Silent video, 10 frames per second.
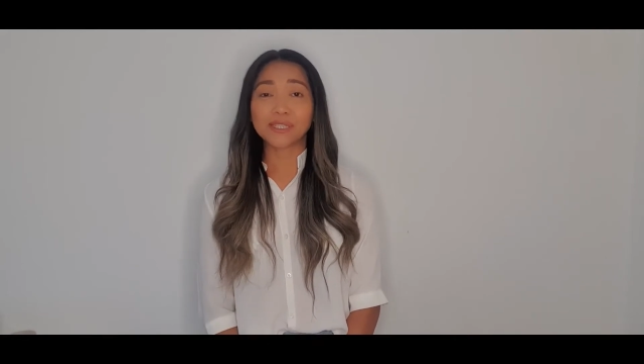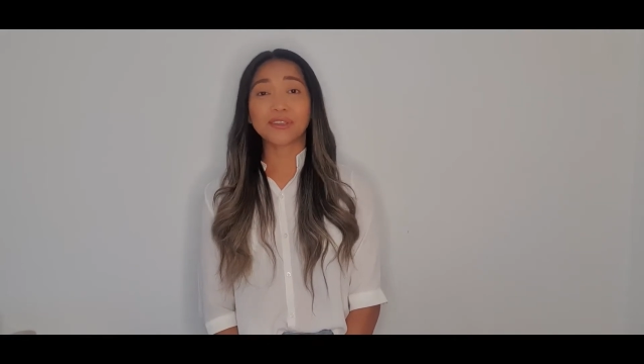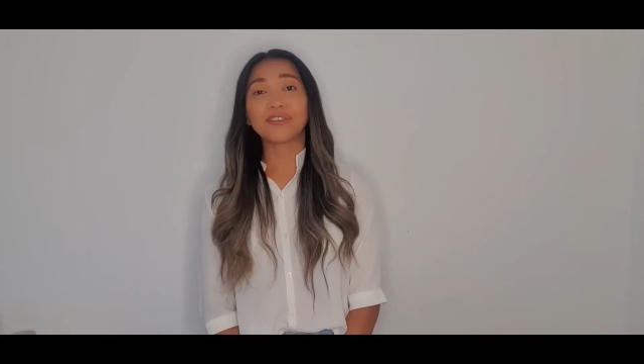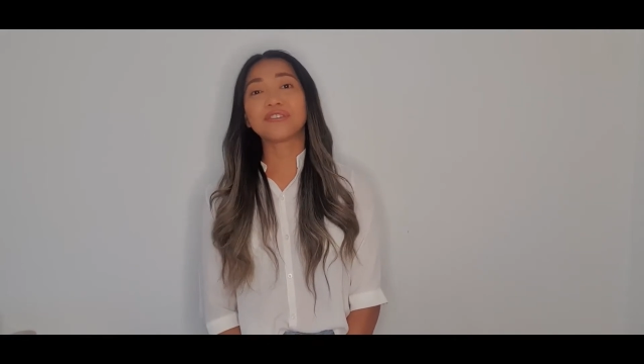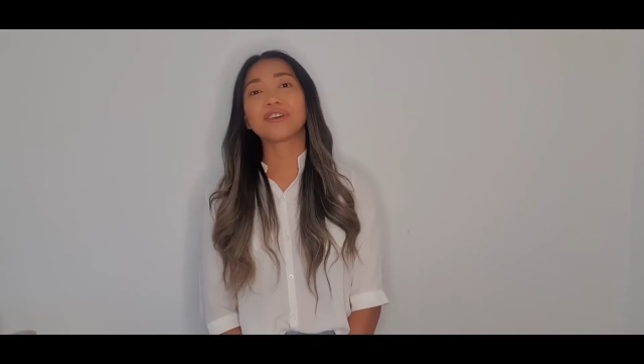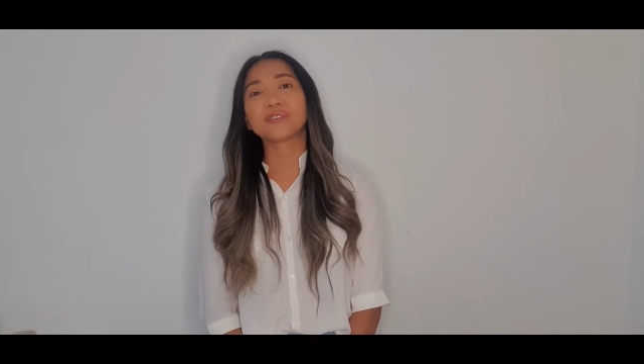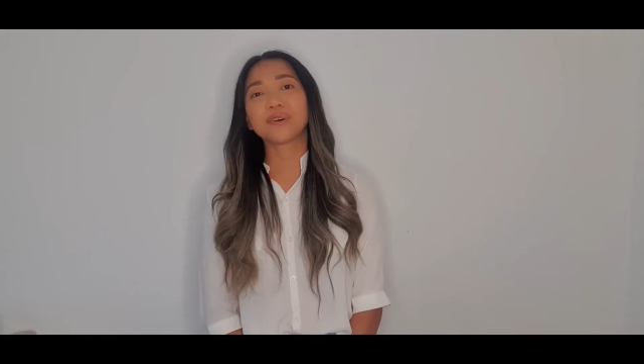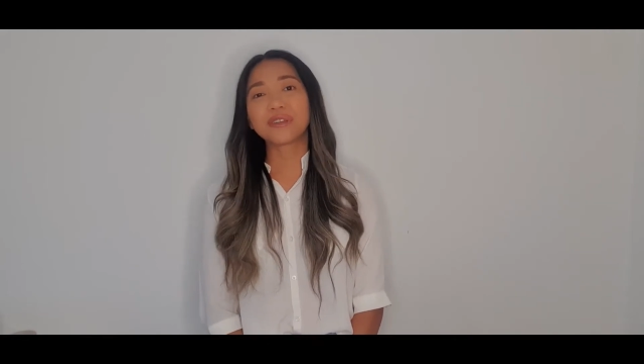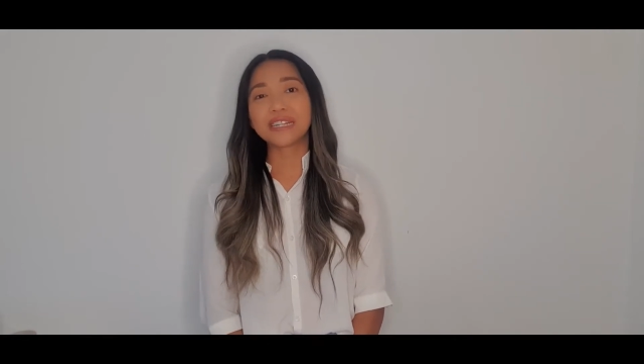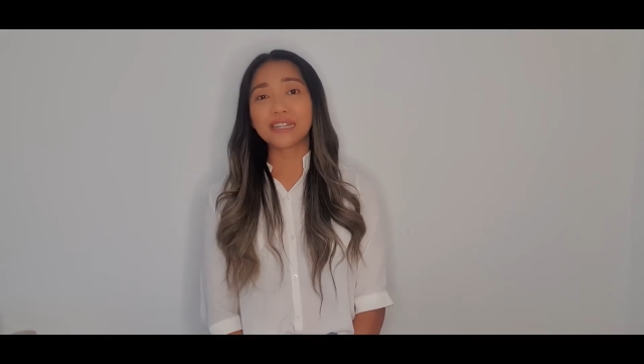so you're not
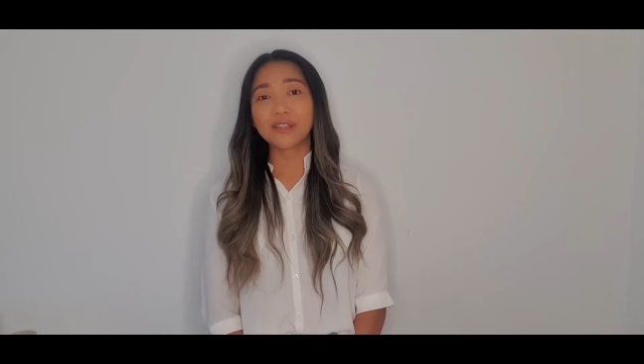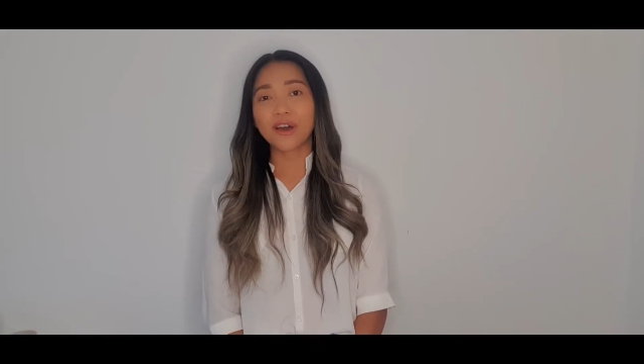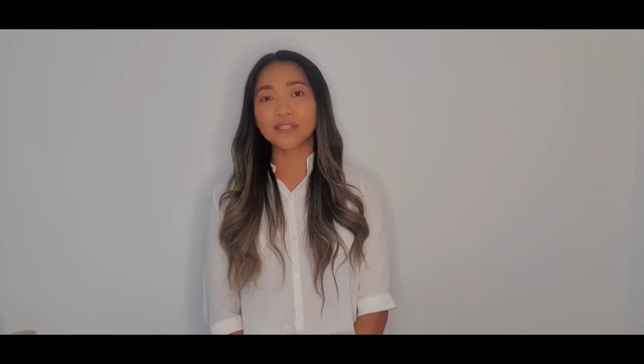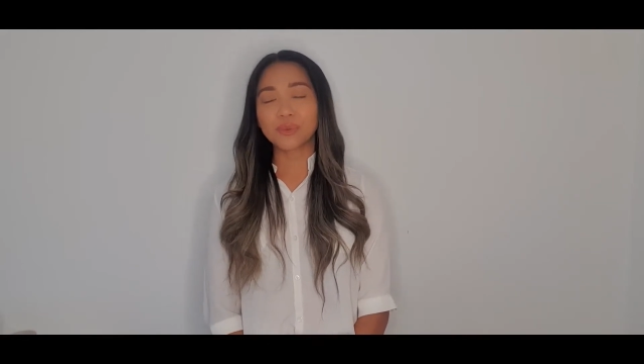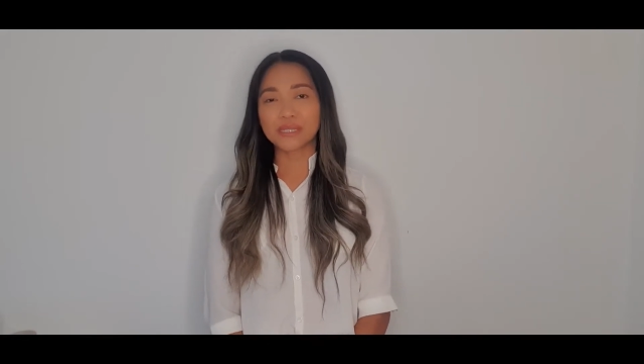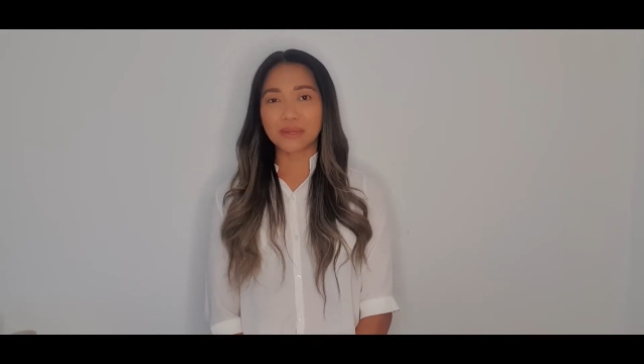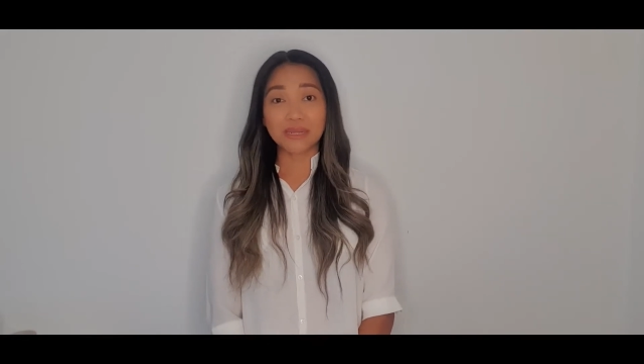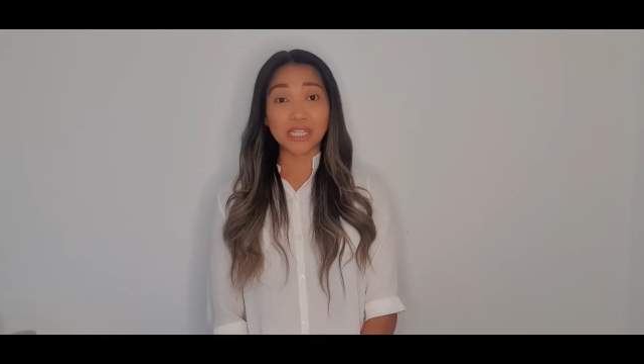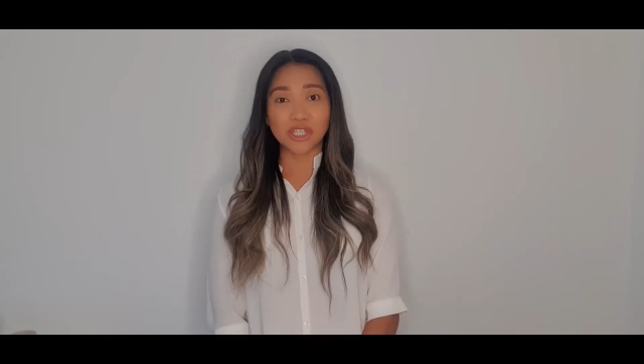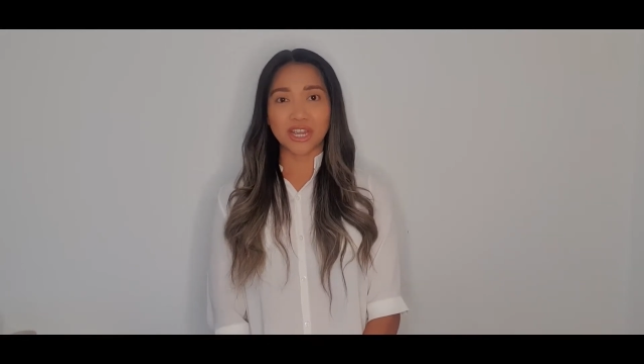totally lost when
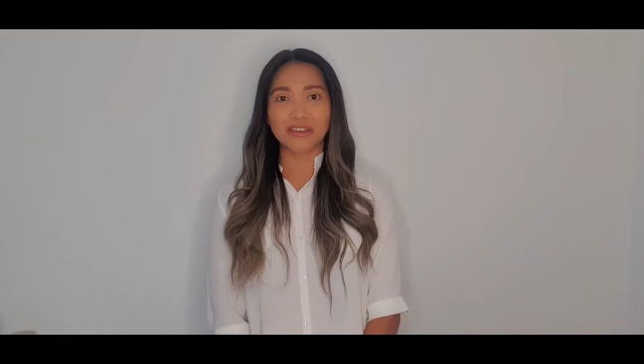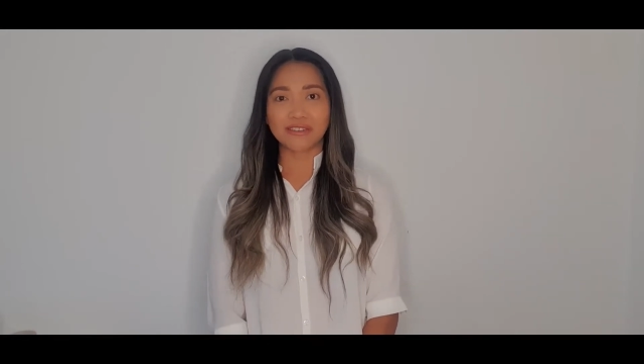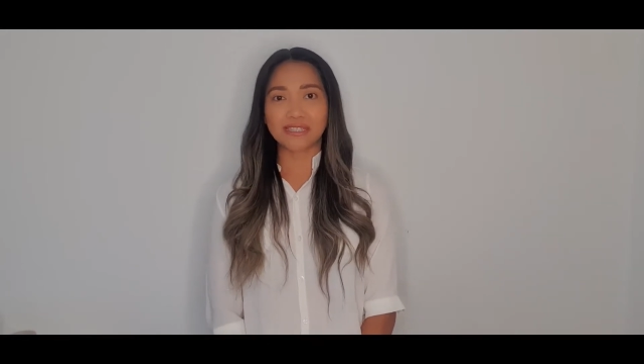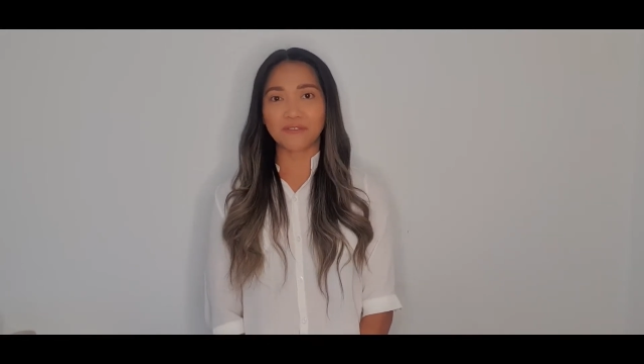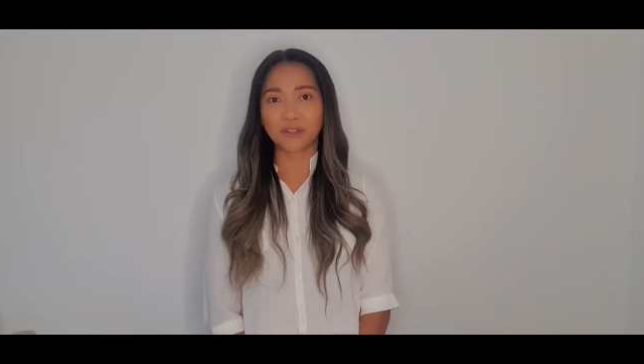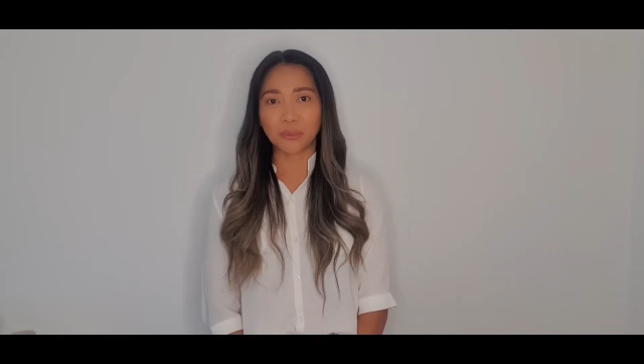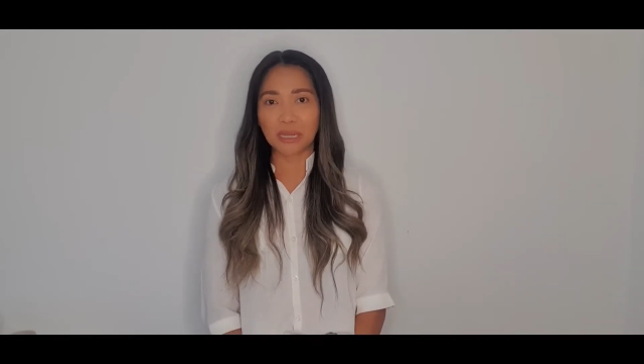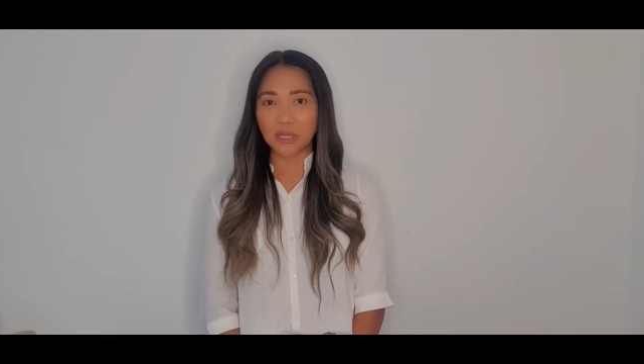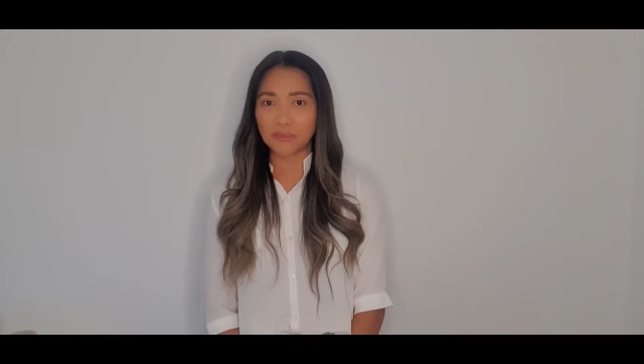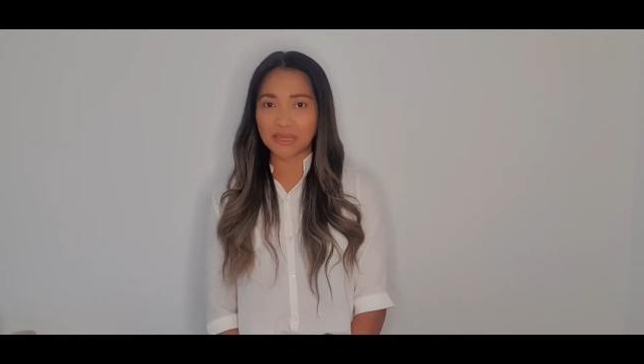somebody shares some
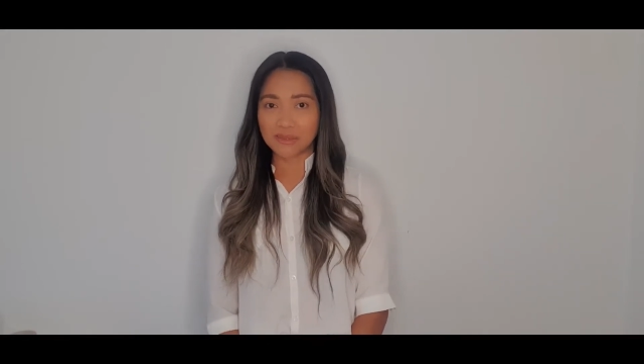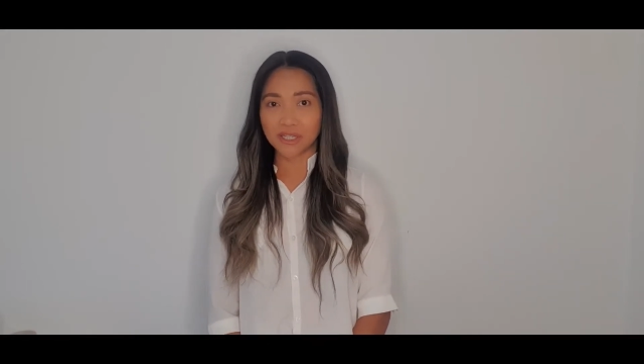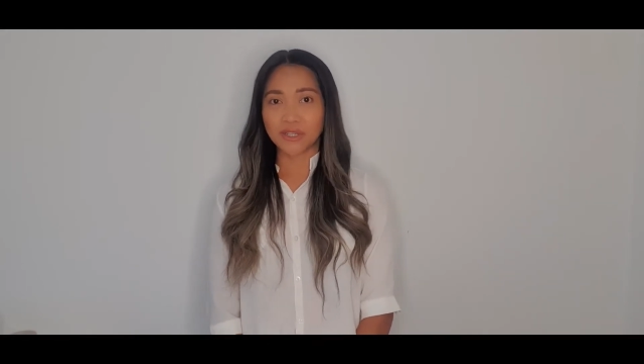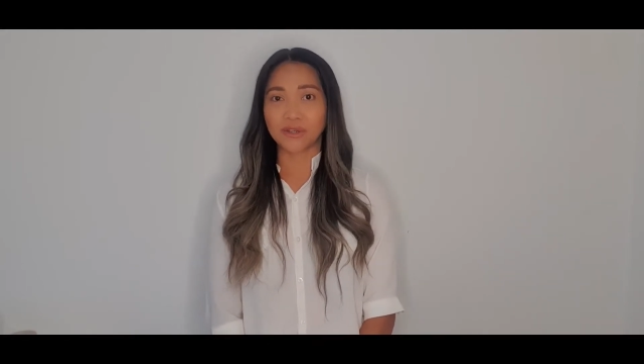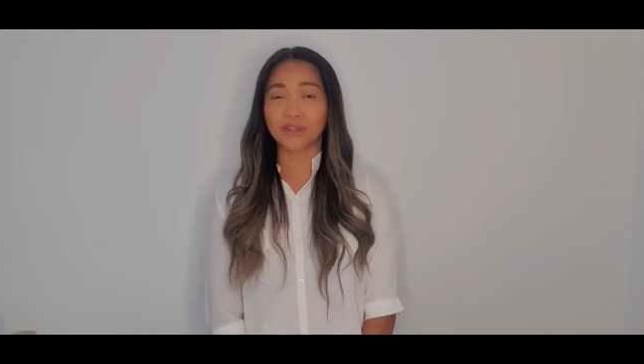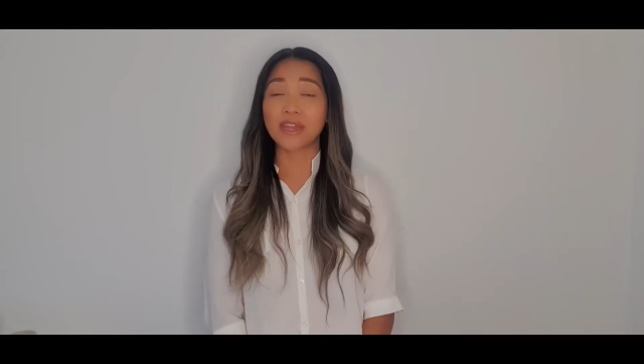Filipino memes on your